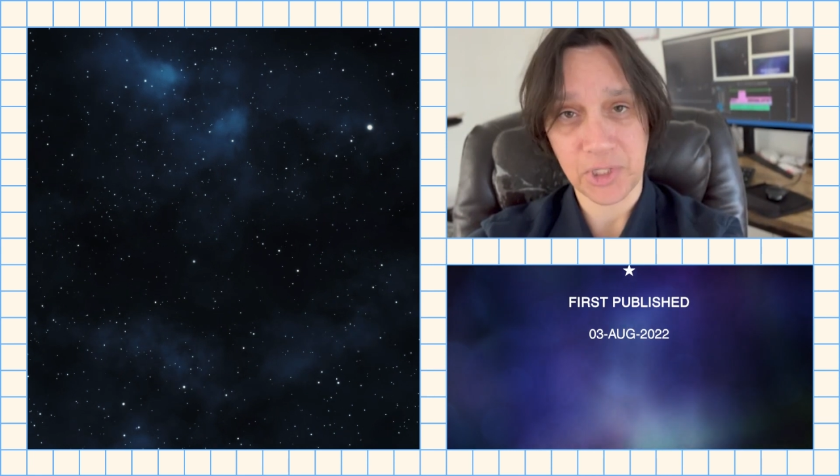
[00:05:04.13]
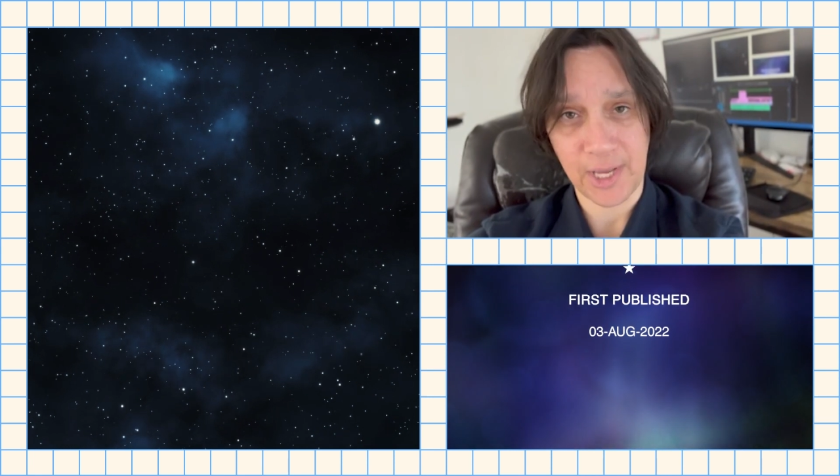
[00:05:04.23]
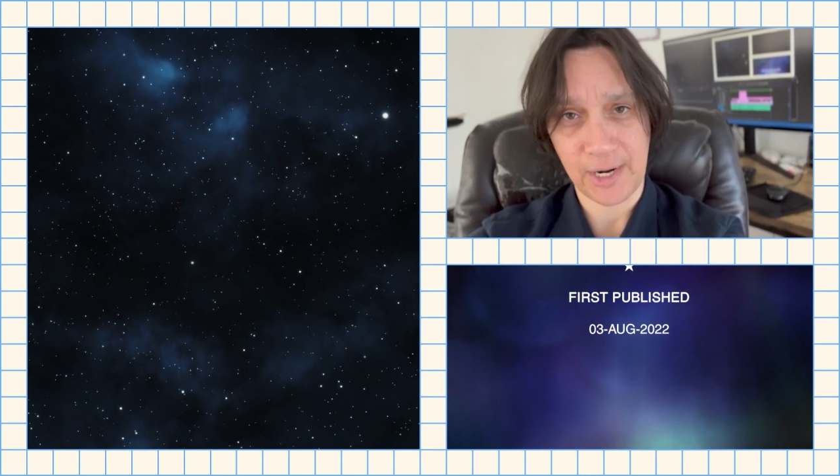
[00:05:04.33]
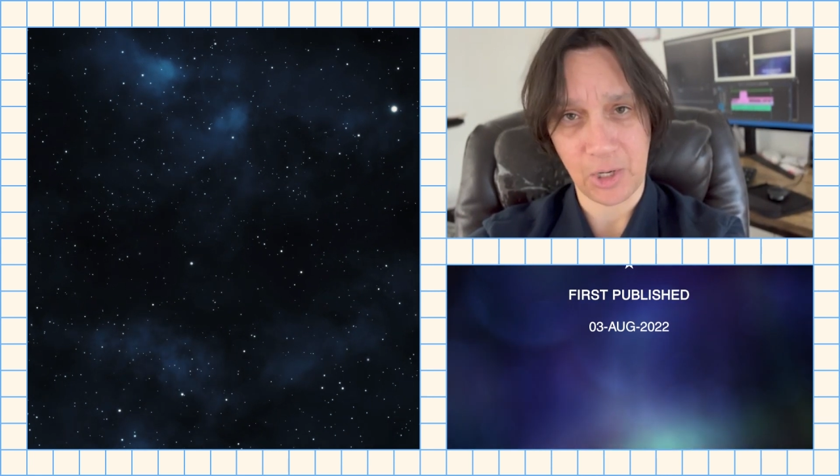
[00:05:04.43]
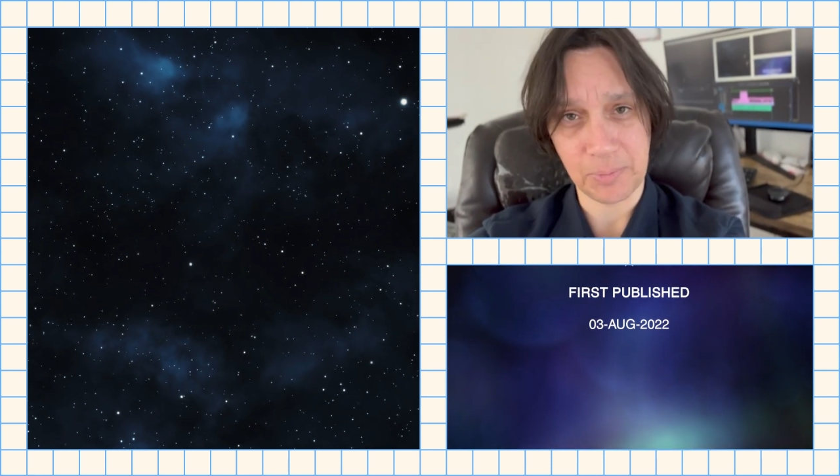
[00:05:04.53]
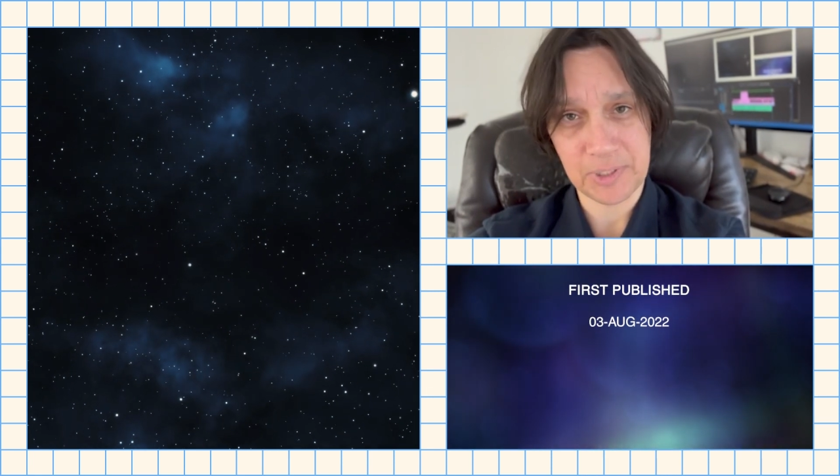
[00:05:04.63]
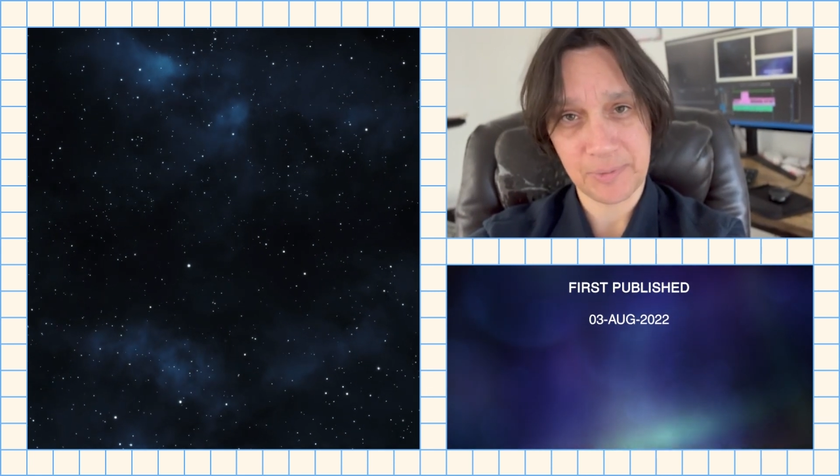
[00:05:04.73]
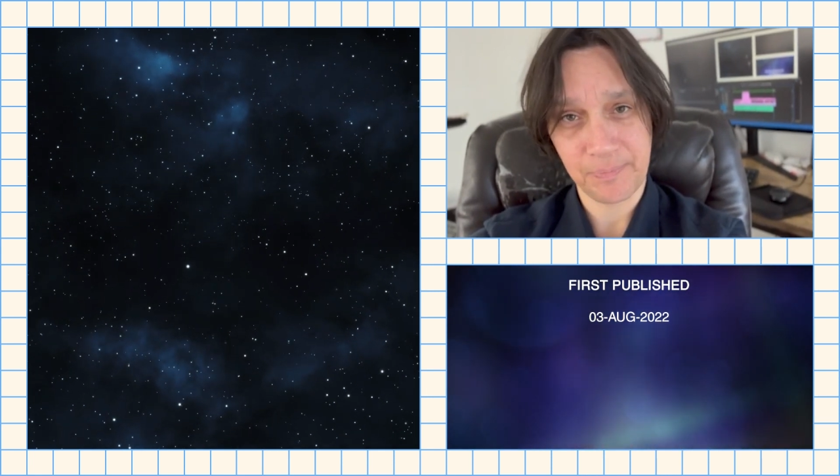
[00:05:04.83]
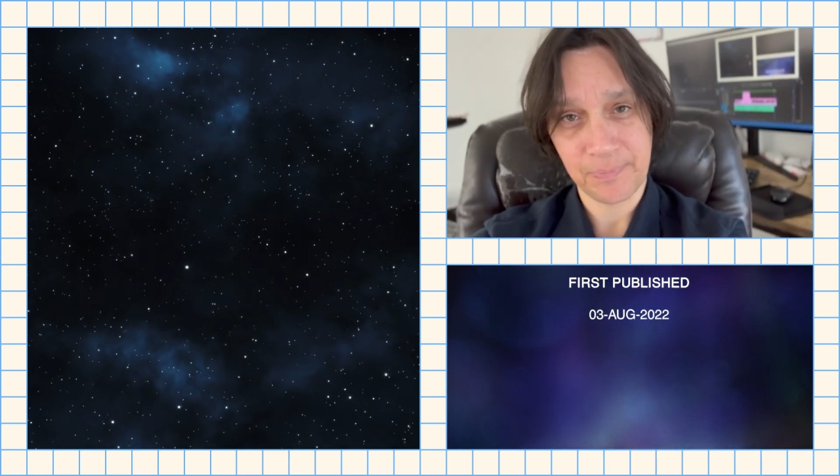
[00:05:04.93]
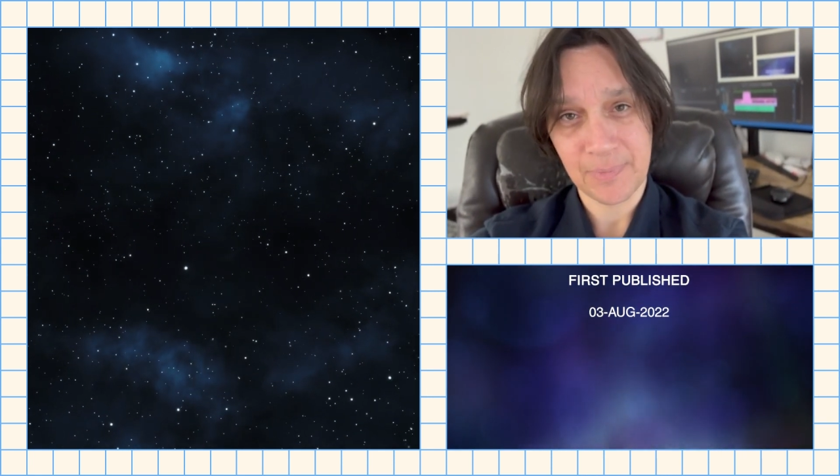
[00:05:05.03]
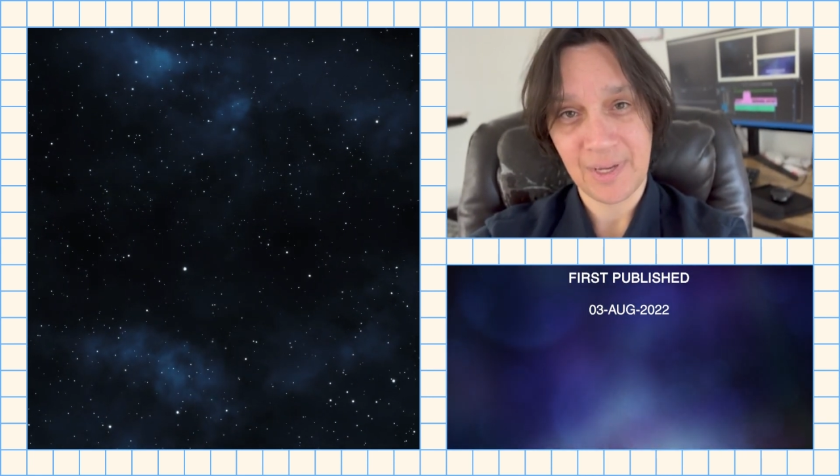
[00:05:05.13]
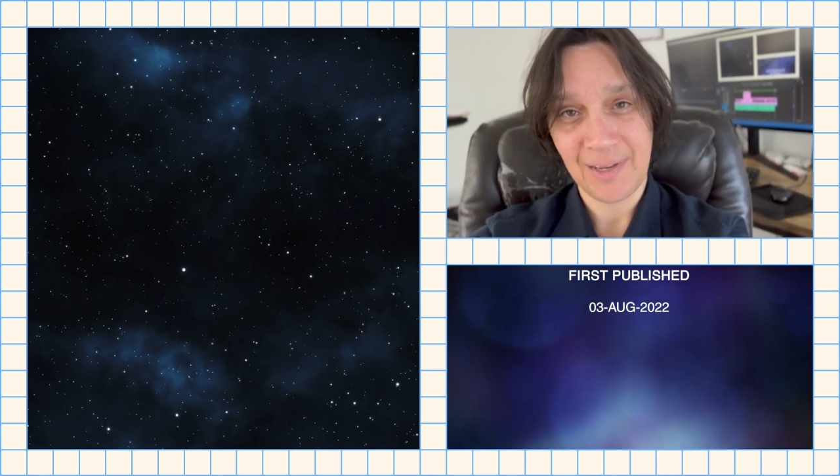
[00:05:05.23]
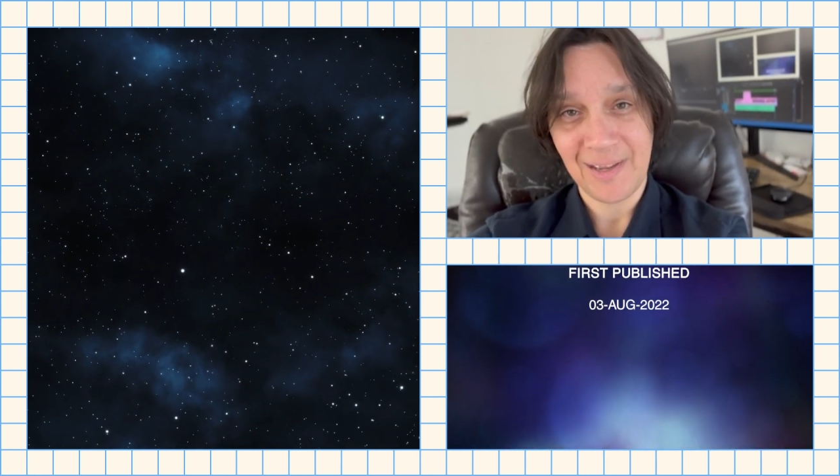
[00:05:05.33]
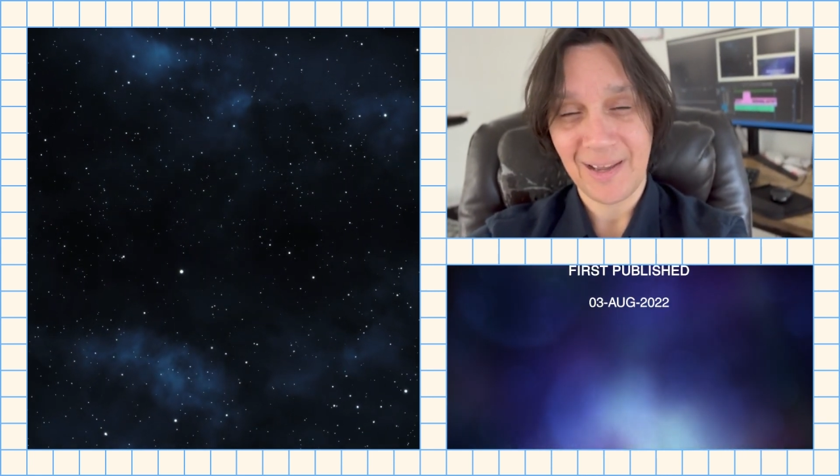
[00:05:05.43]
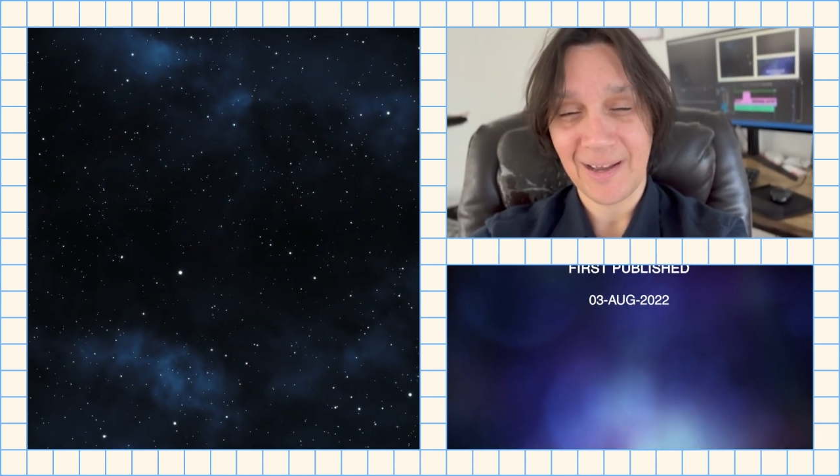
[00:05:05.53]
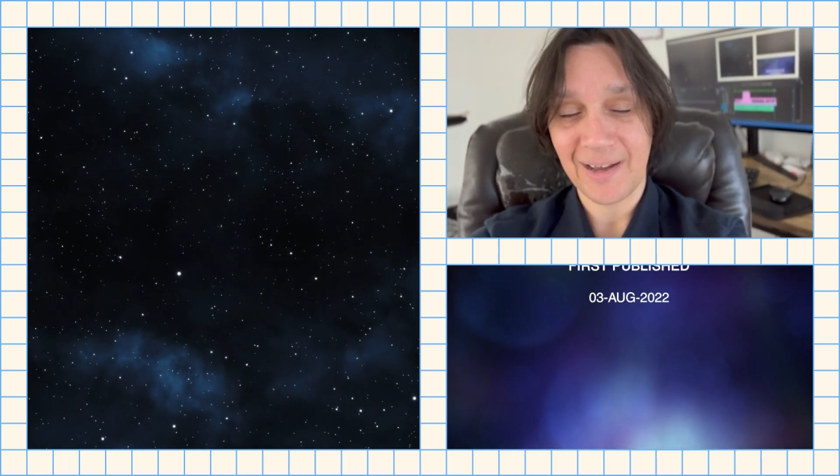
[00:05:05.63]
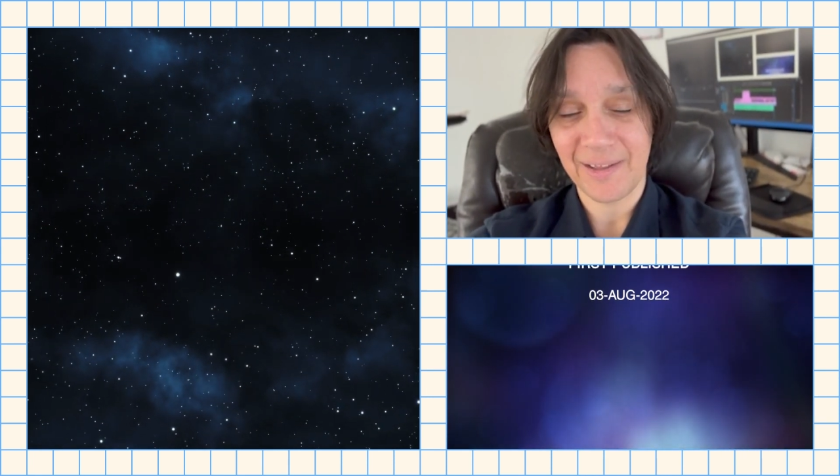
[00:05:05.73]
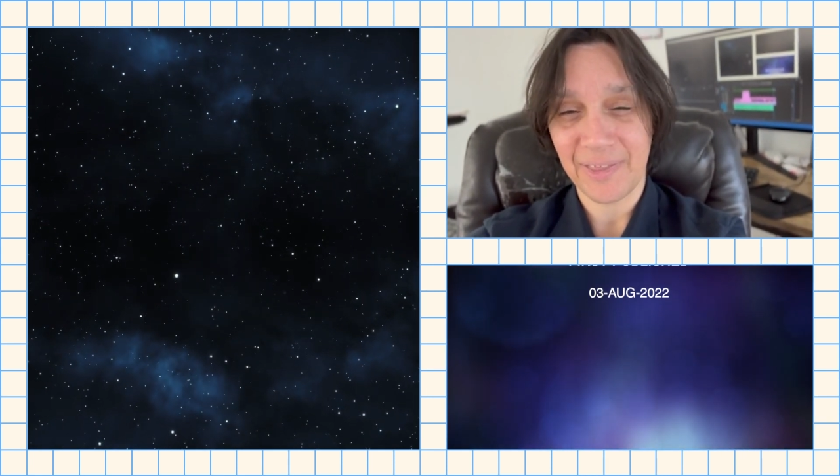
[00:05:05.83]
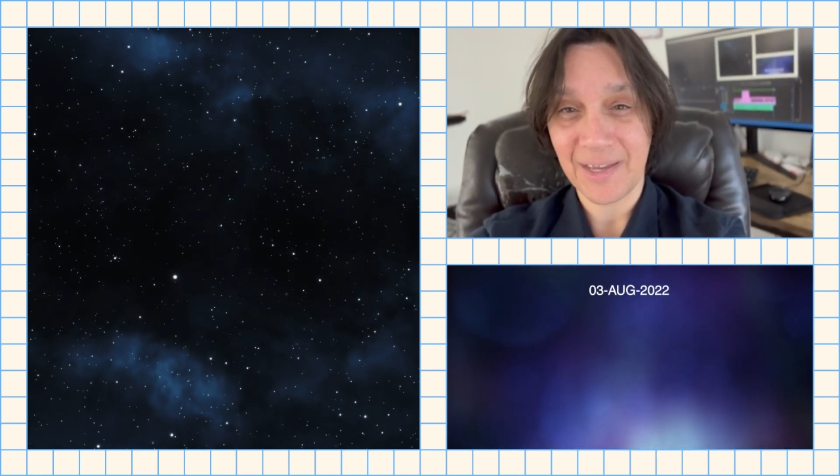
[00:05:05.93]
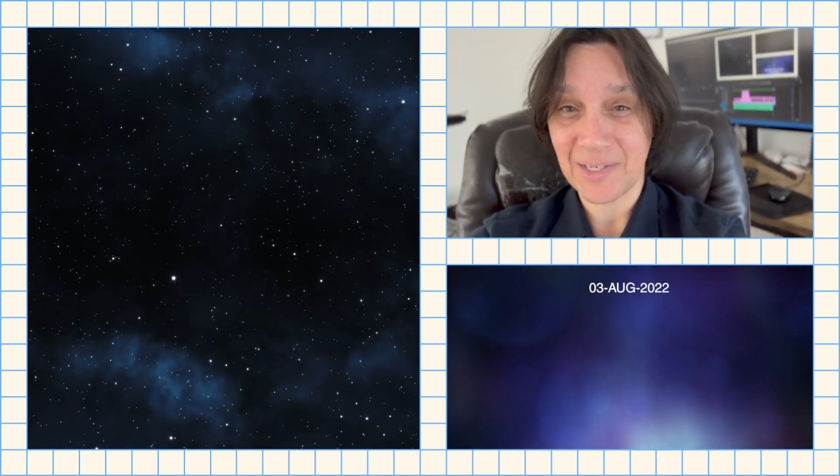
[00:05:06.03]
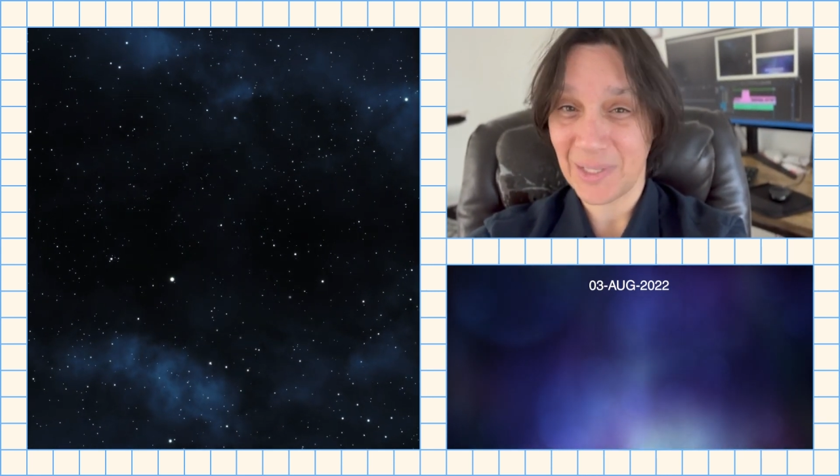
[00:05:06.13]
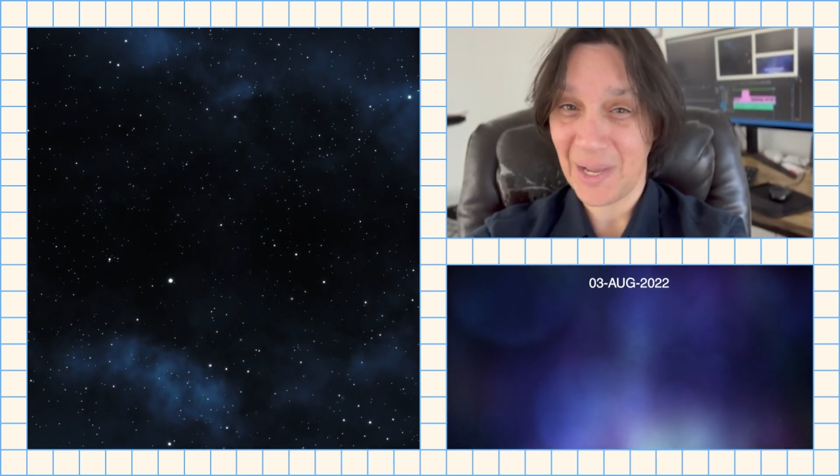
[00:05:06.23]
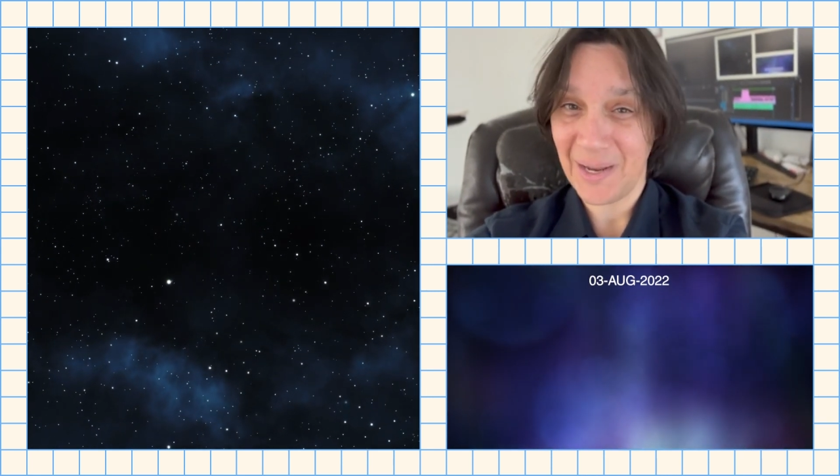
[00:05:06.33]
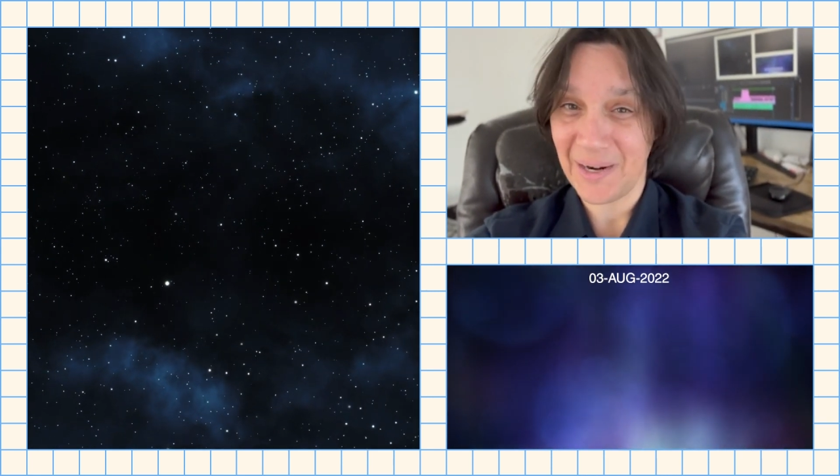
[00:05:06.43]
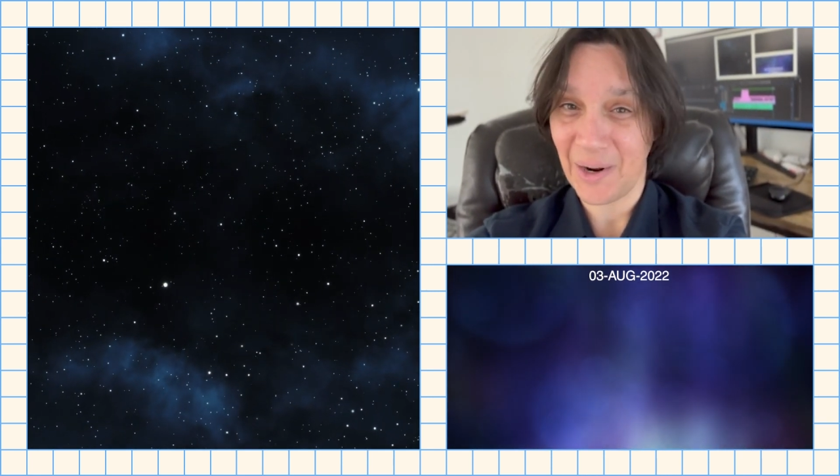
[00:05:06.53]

that helps. Thanks a lot,